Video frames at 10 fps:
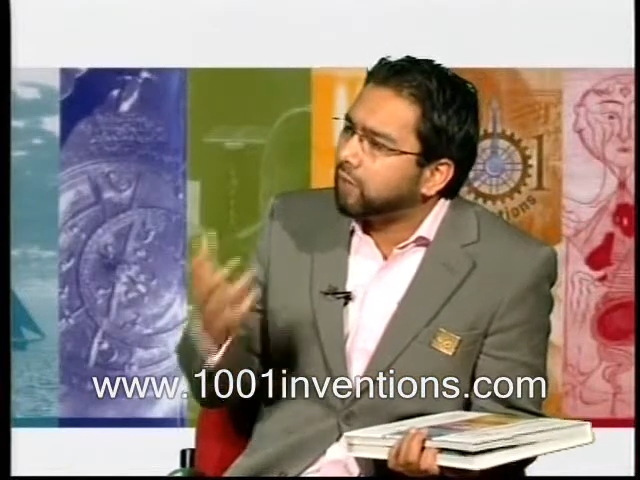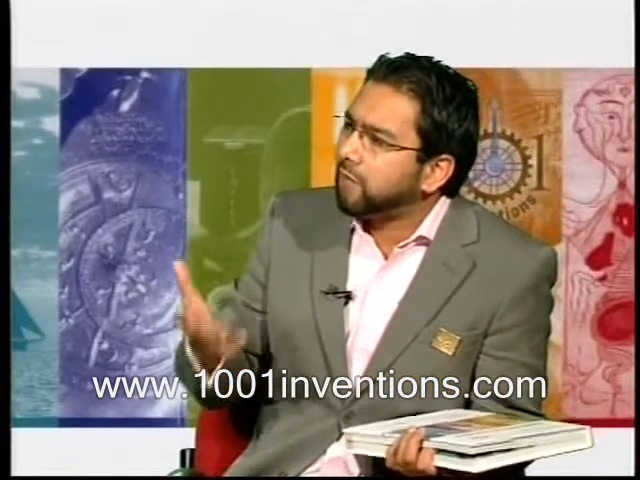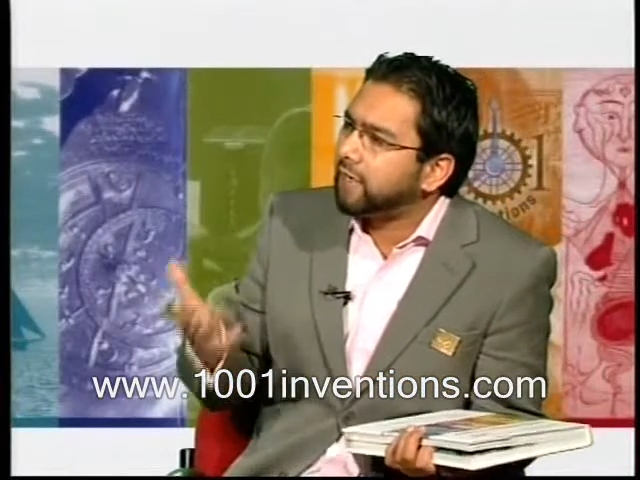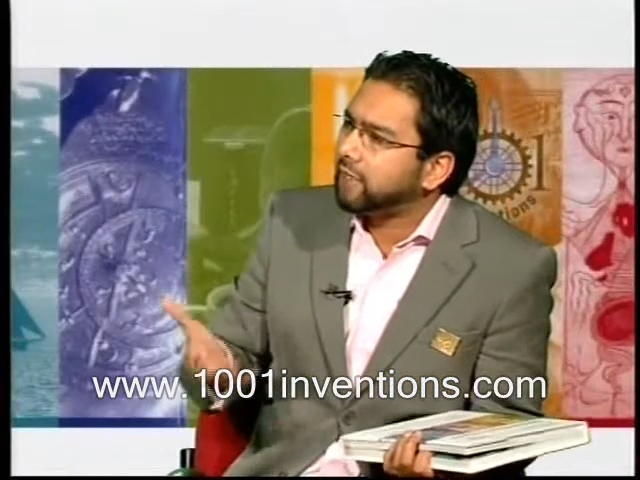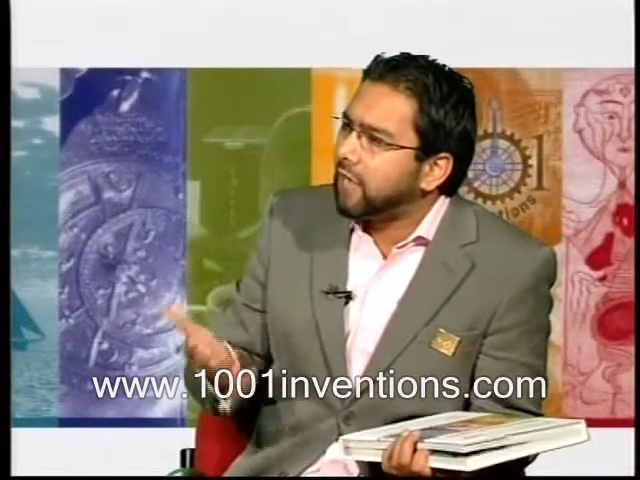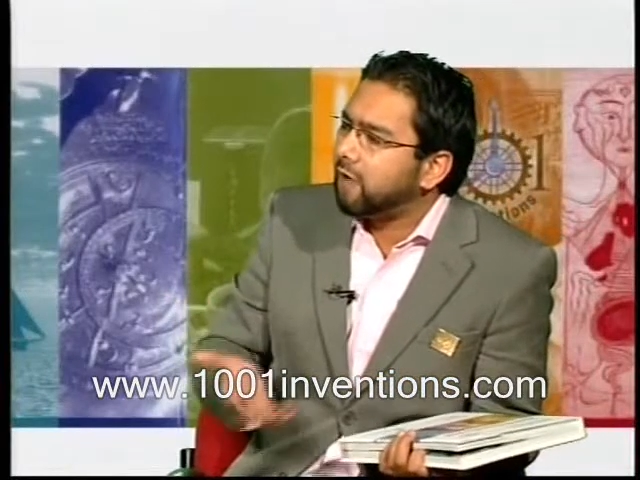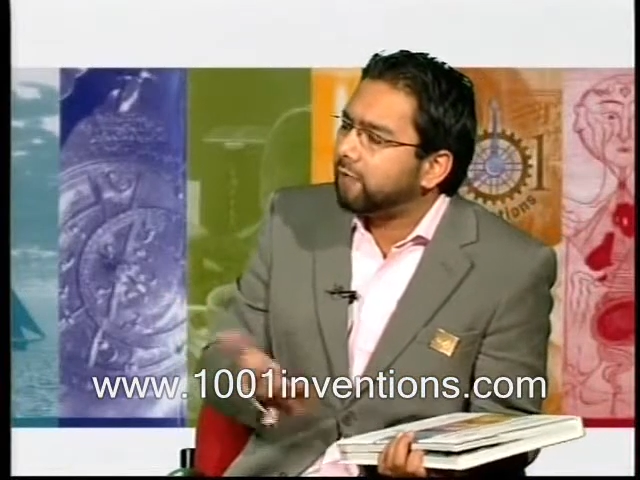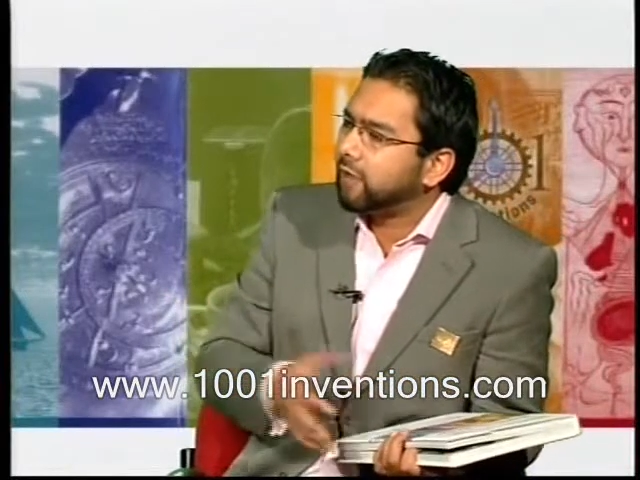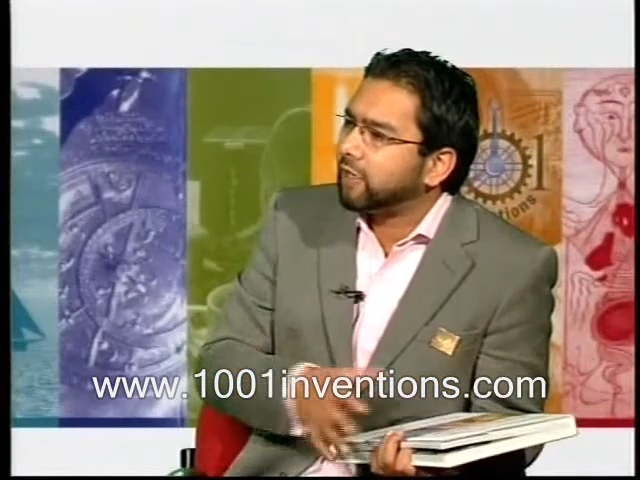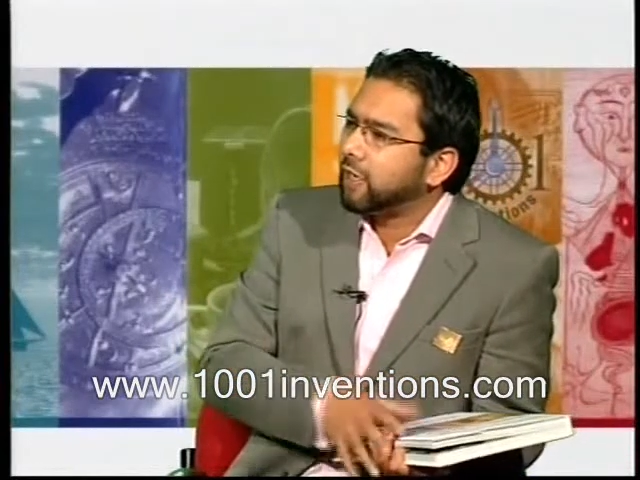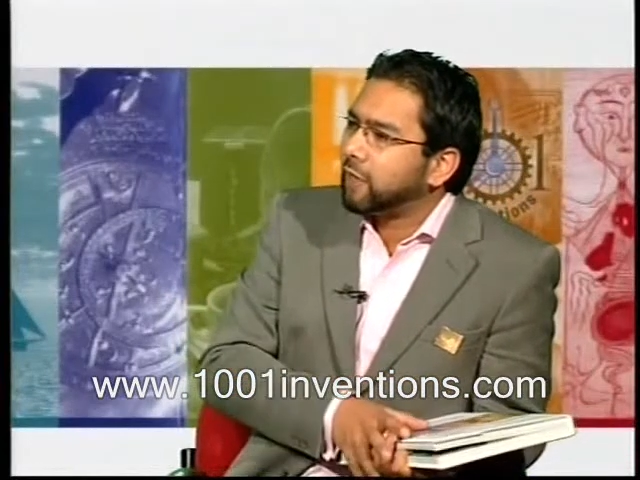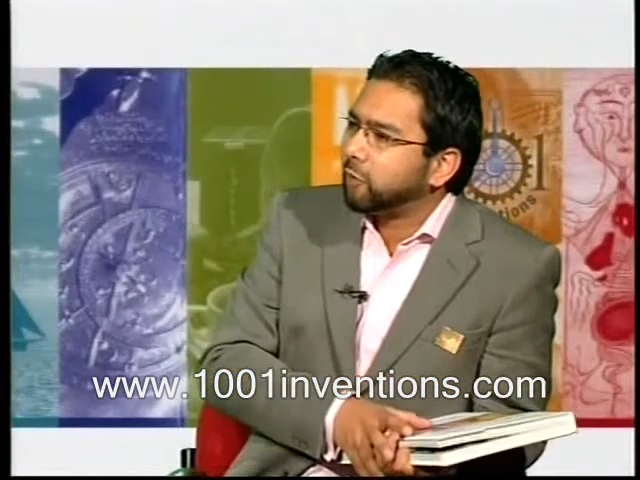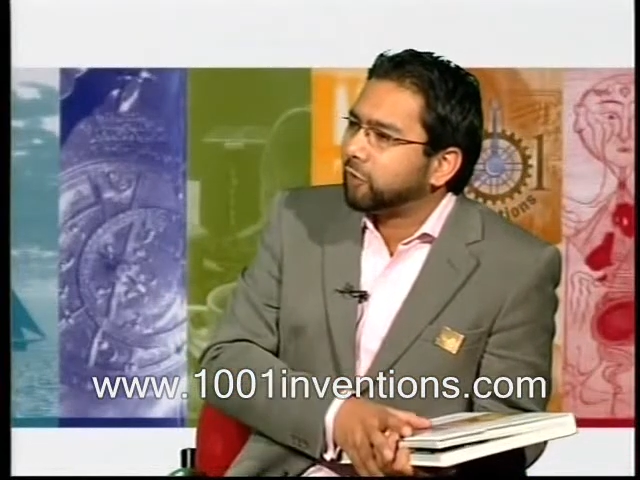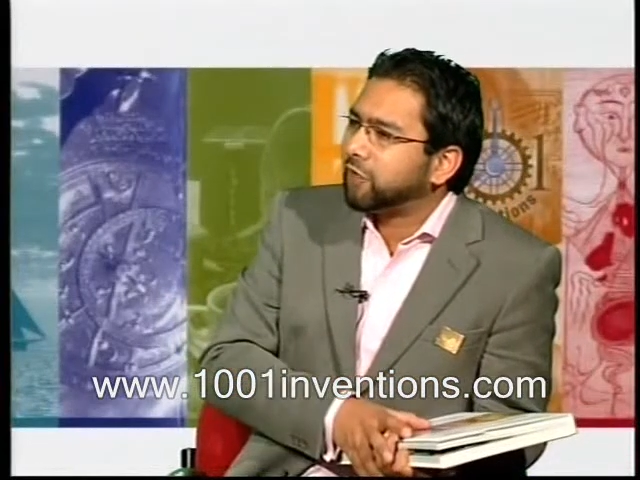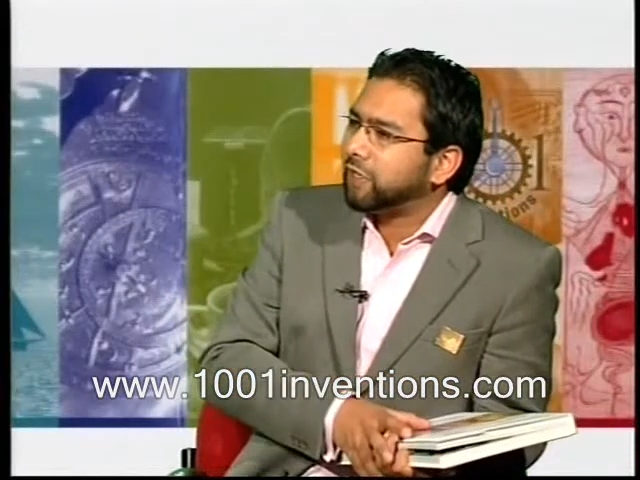and made an effort,
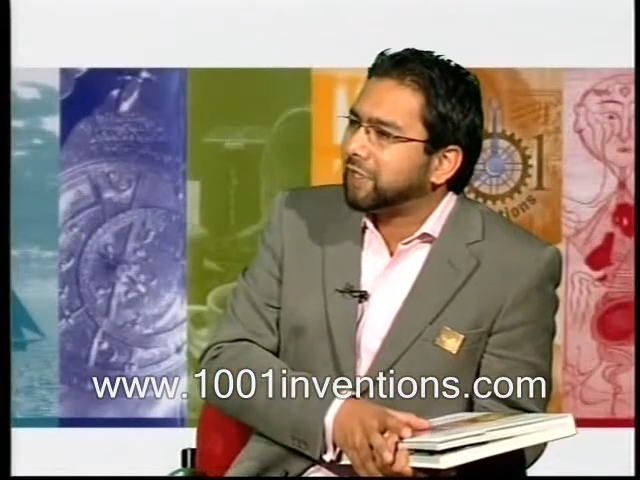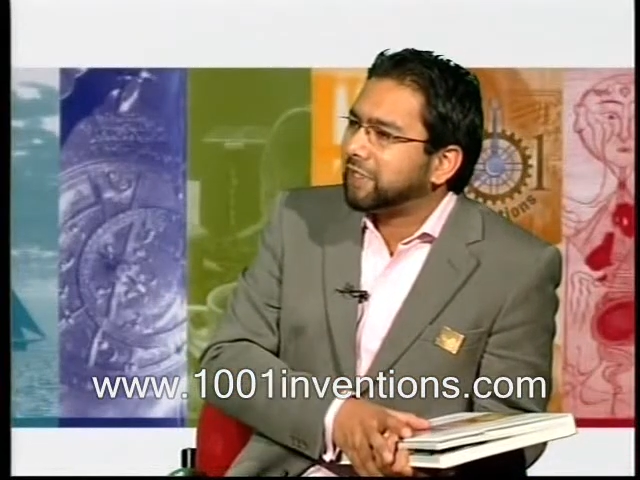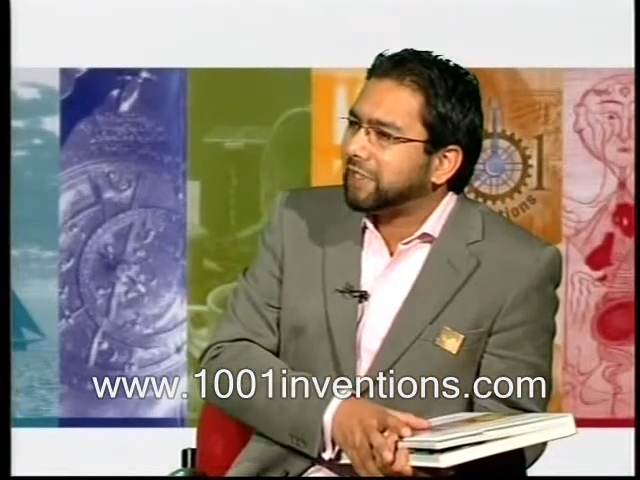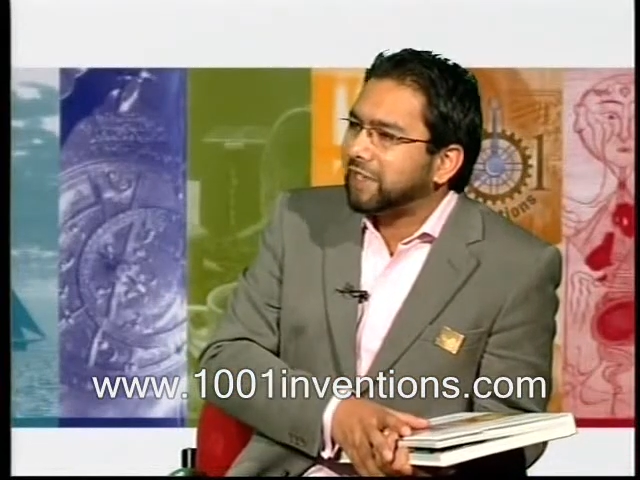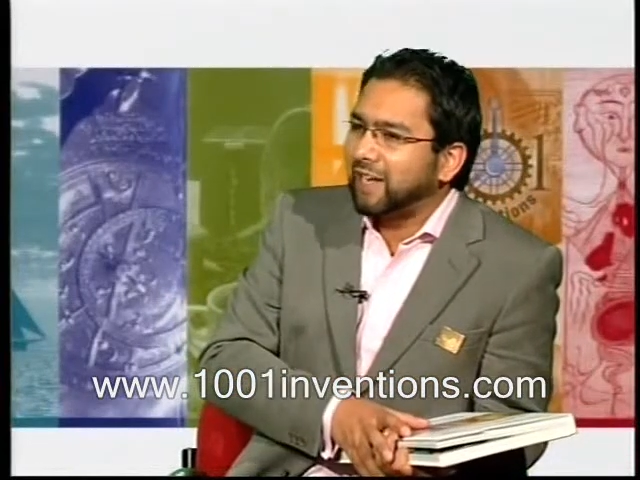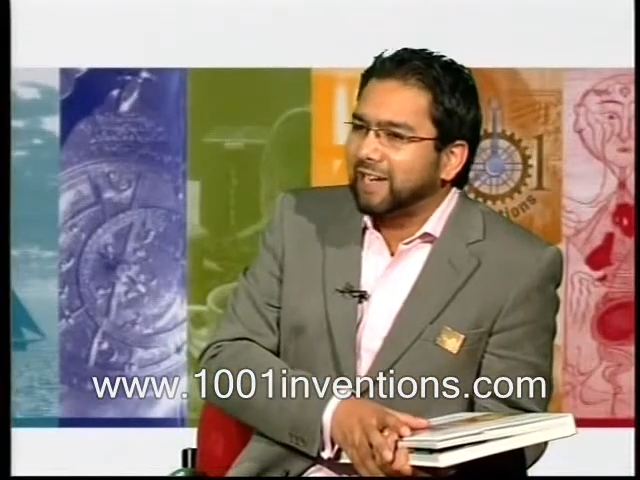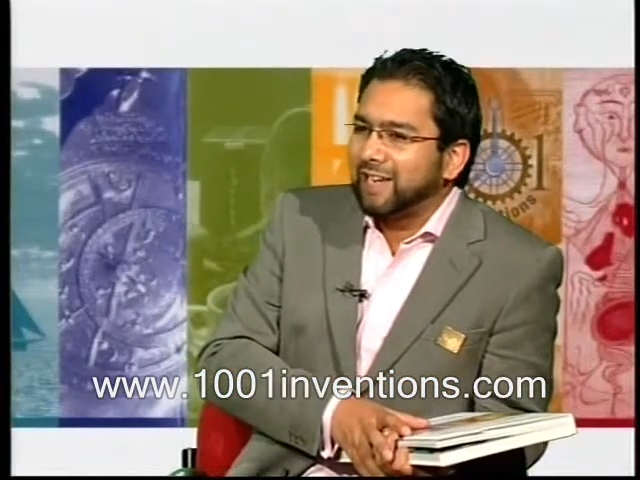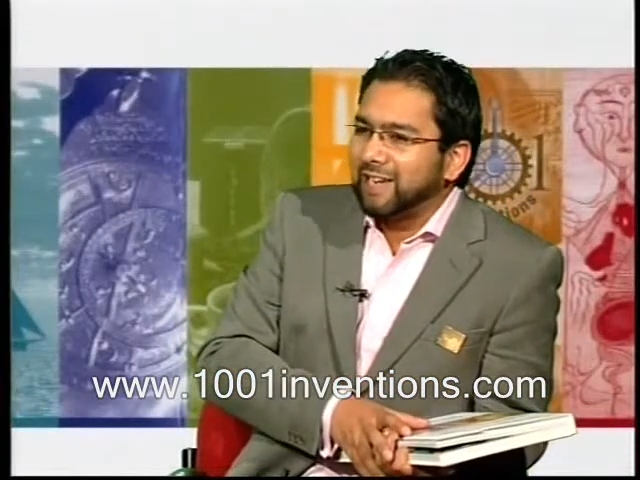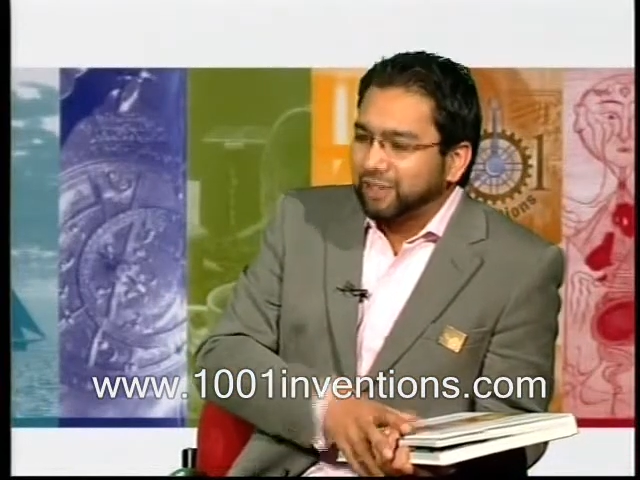would really see that